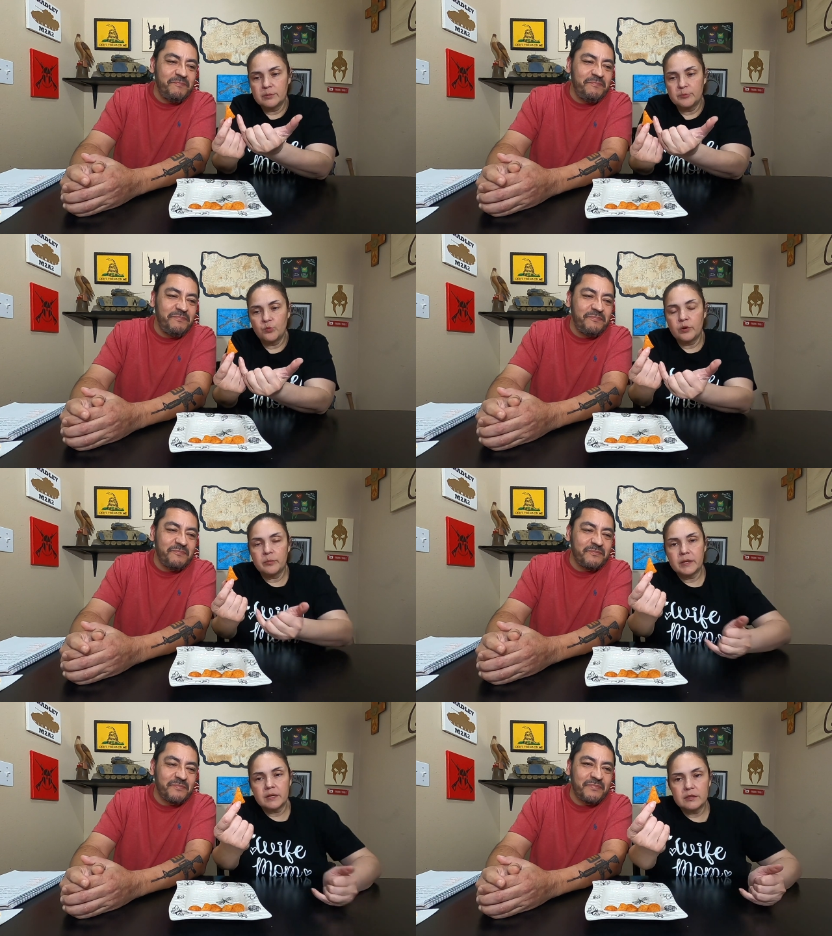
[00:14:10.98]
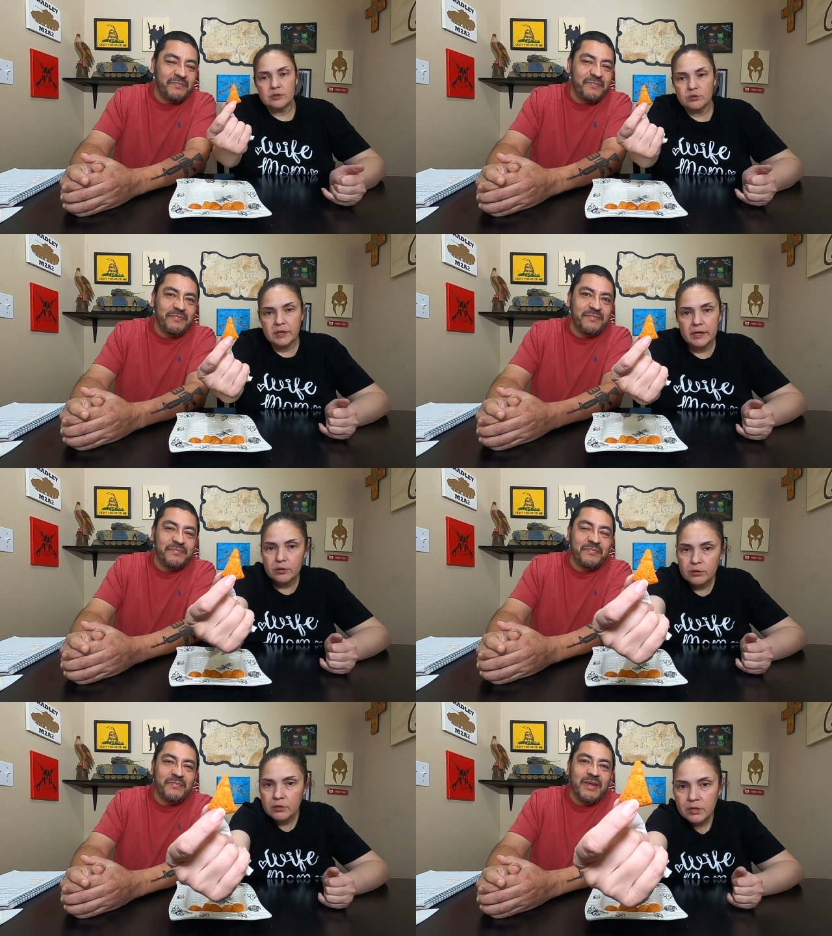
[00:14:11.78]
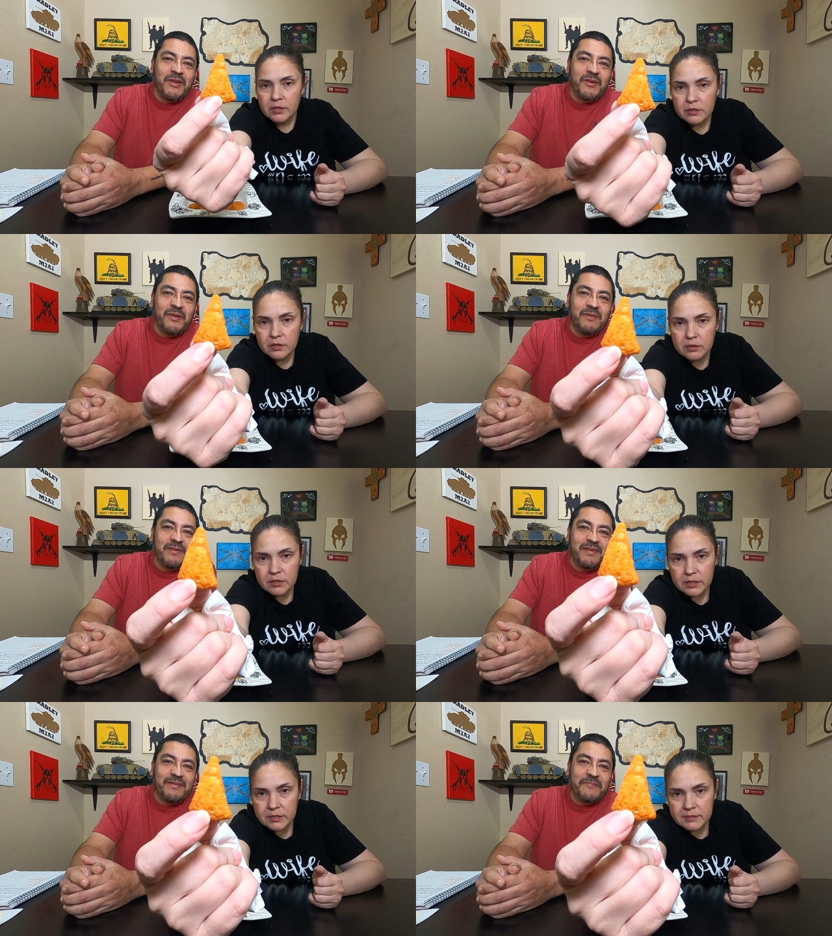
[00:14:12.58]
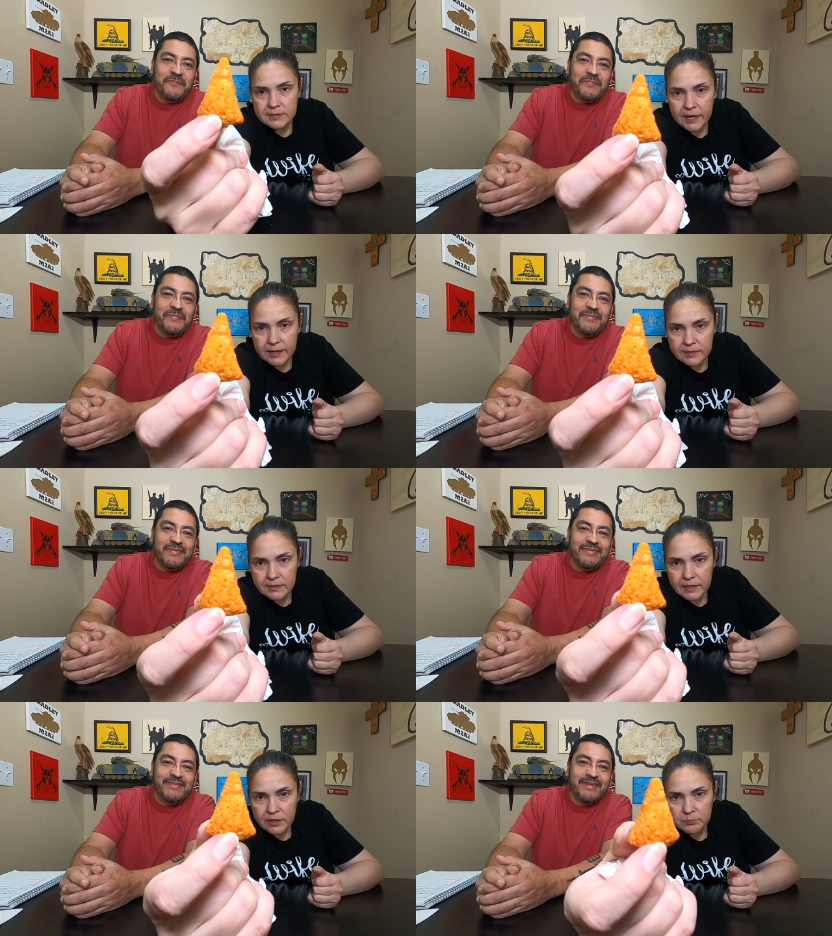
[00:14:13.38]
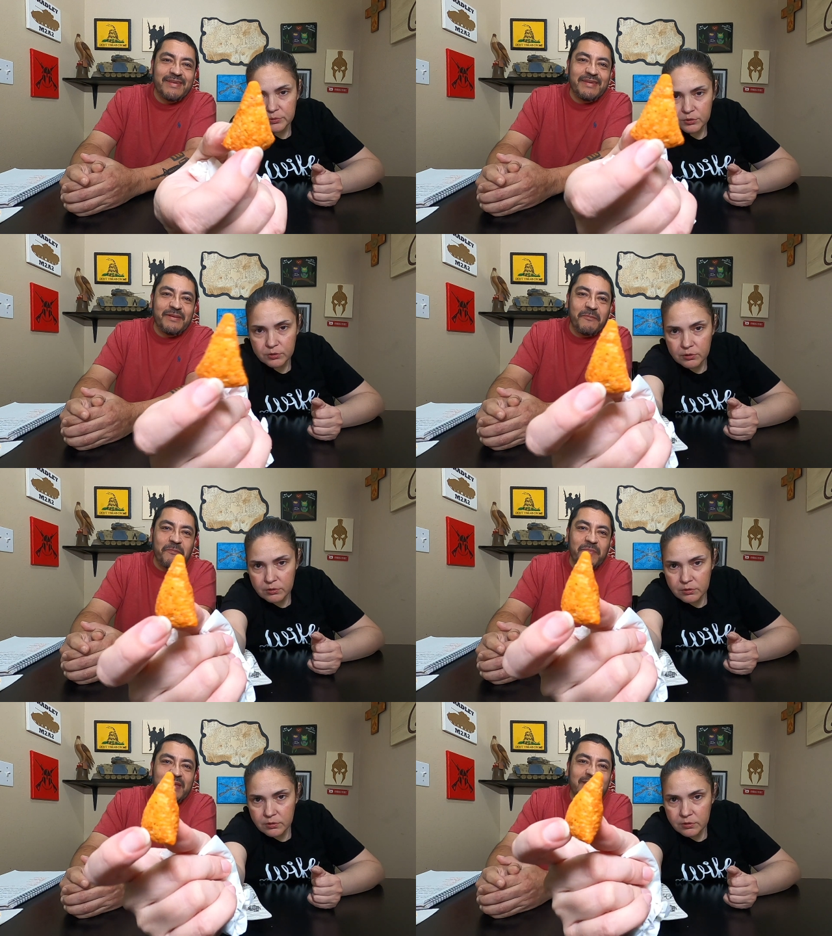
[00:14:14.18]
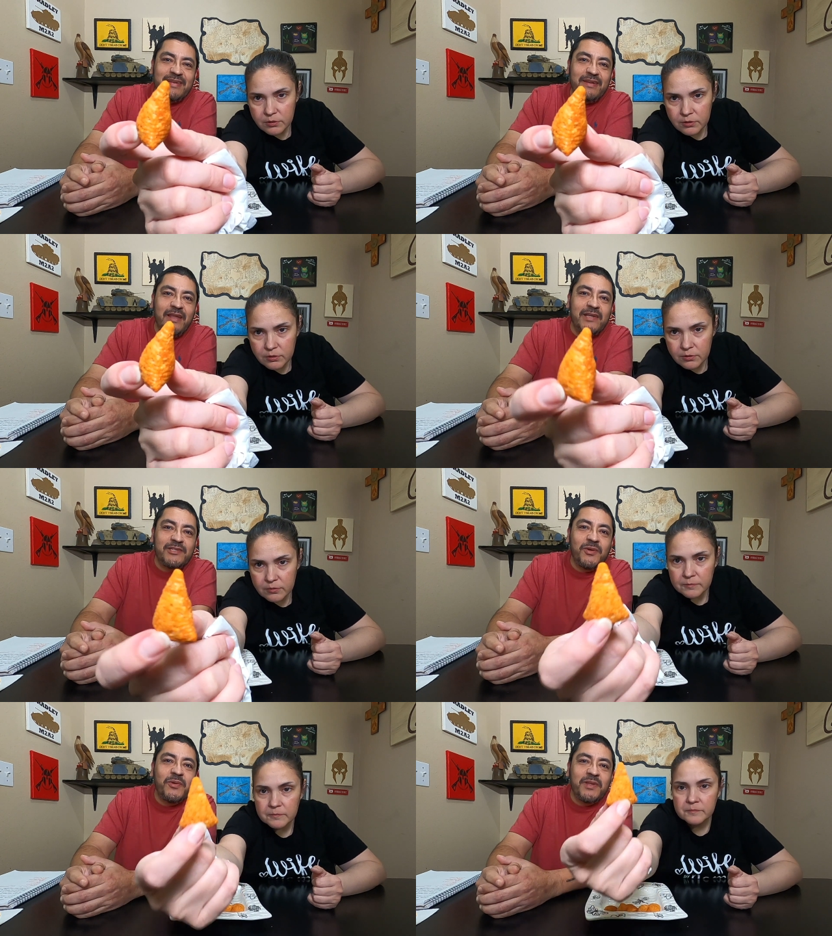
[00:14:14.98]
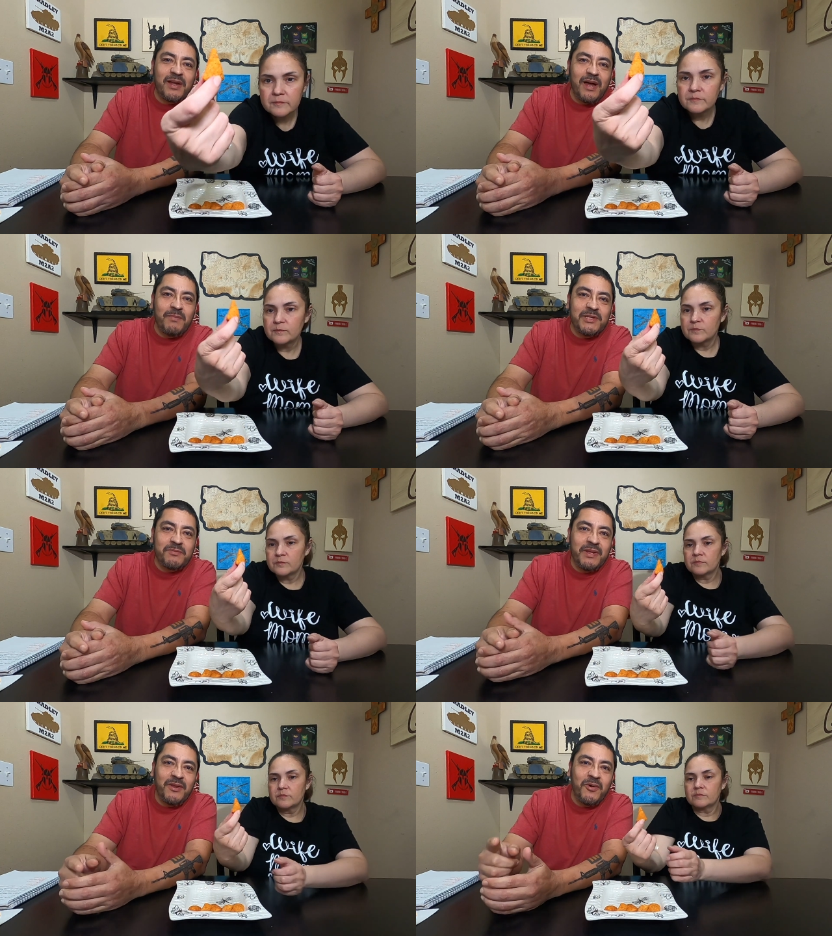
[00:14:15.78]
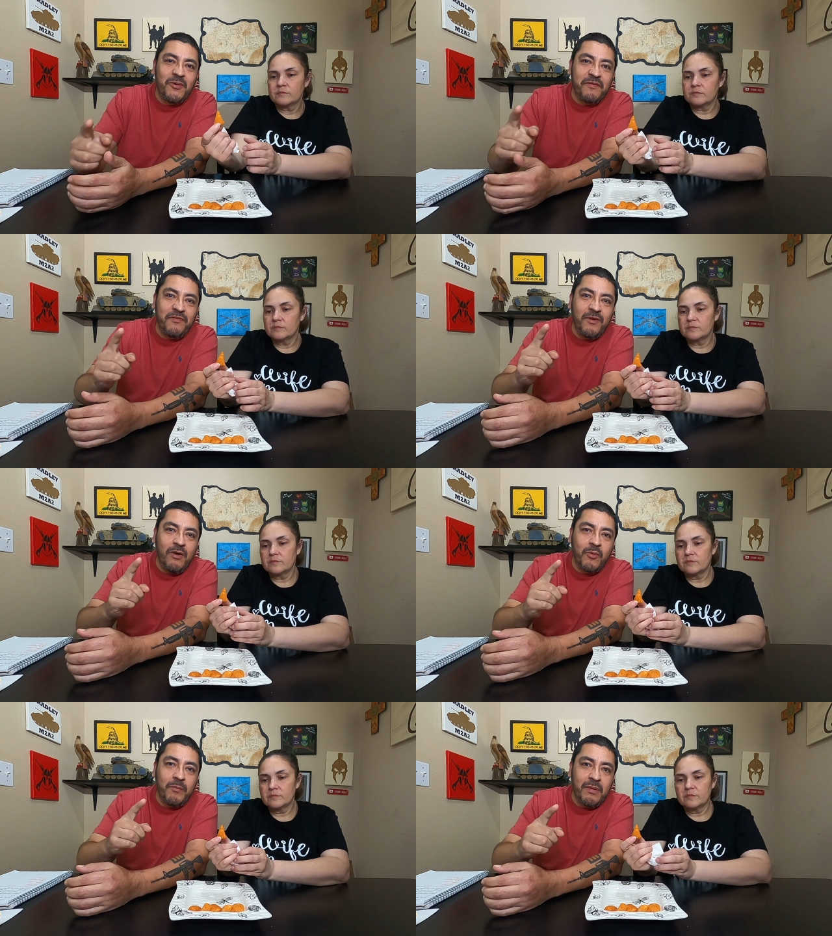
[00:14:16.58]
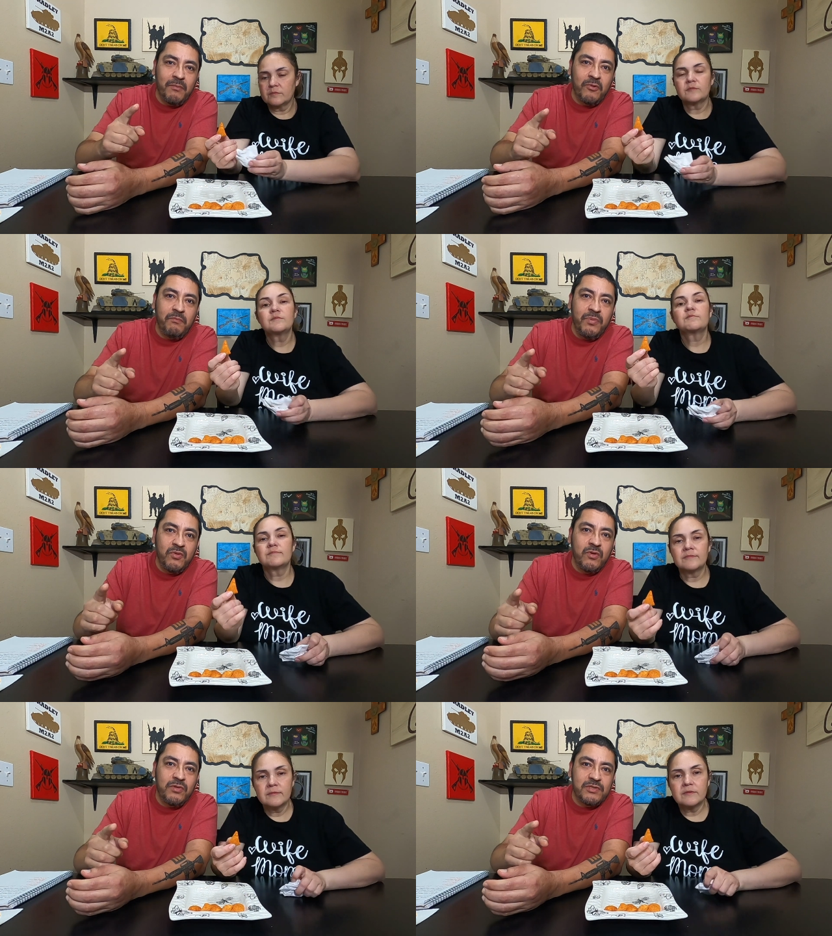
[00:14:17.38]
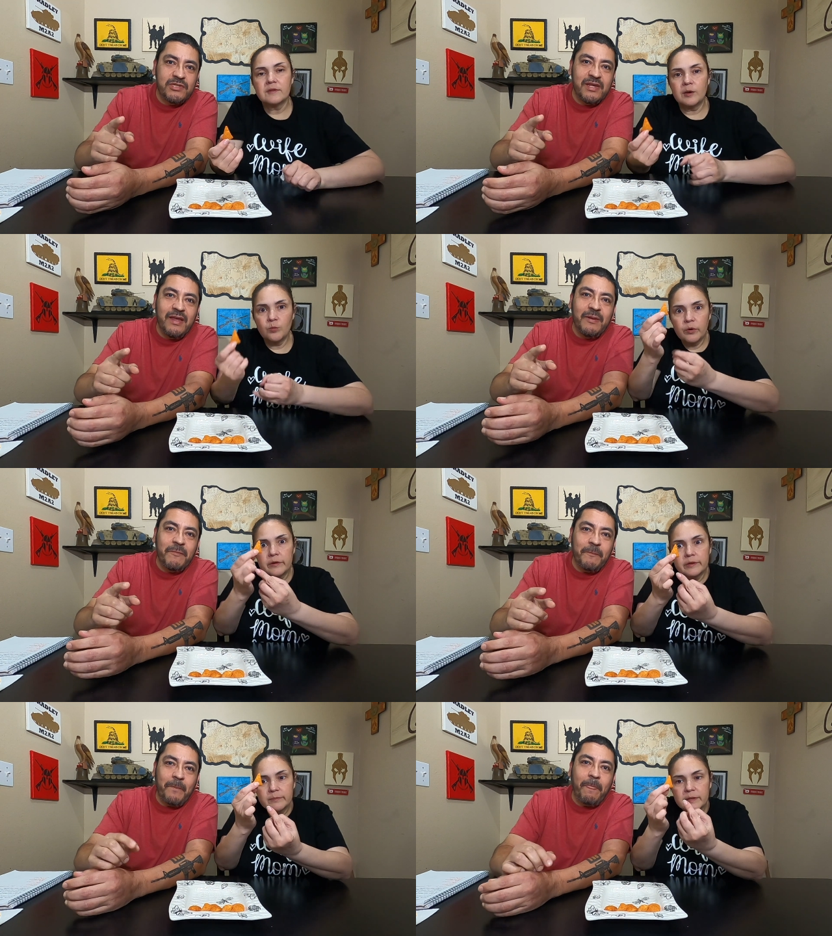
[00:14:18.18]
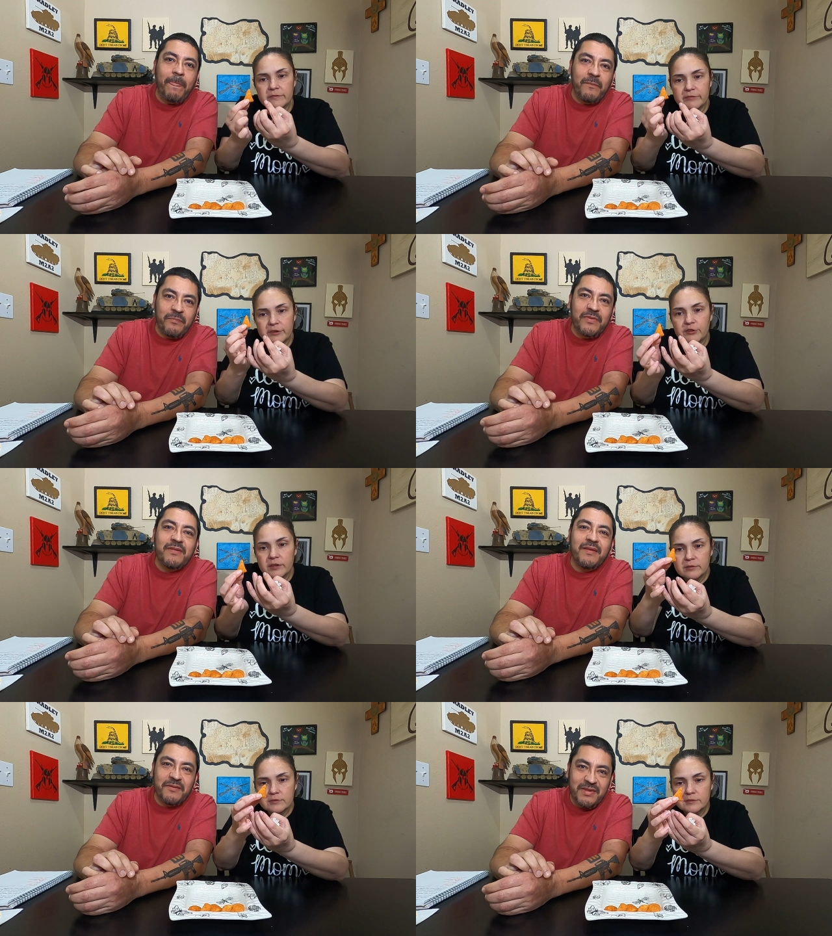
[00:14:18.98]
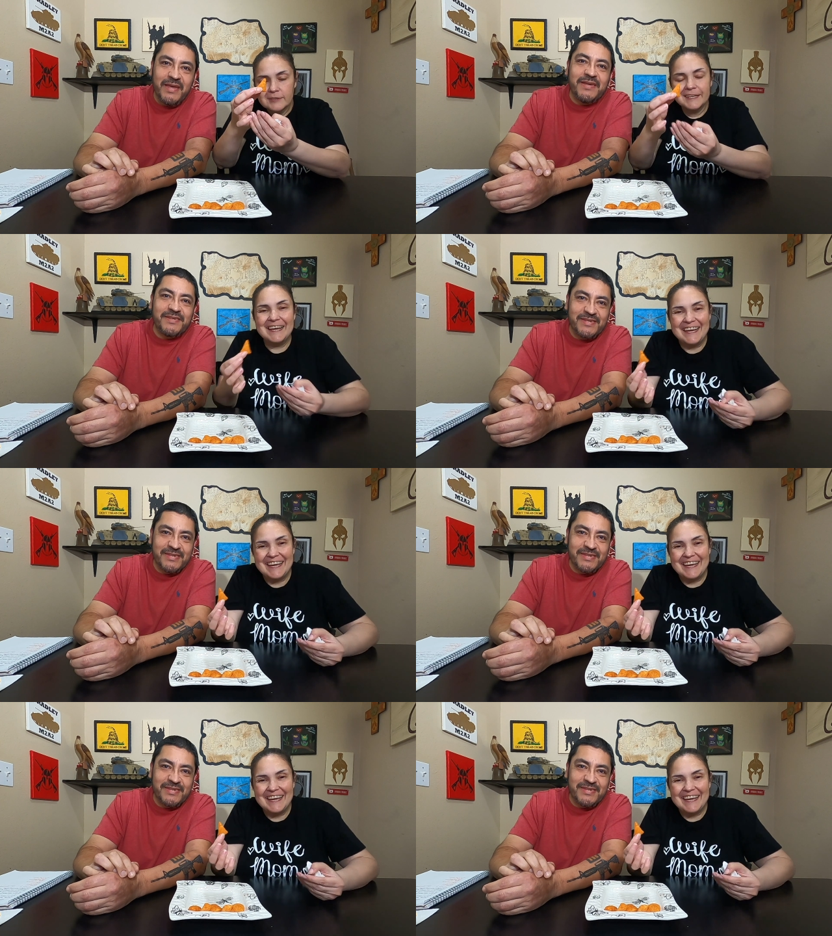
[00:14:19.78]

Speaker 1: and wear them like a little nail. They look exactly like a bugle.
Speaker 2: Let us know in the comments below if y'all remember bugles.
Speaker 1: And wearing them like fingernails.
Speaker 2: Yes.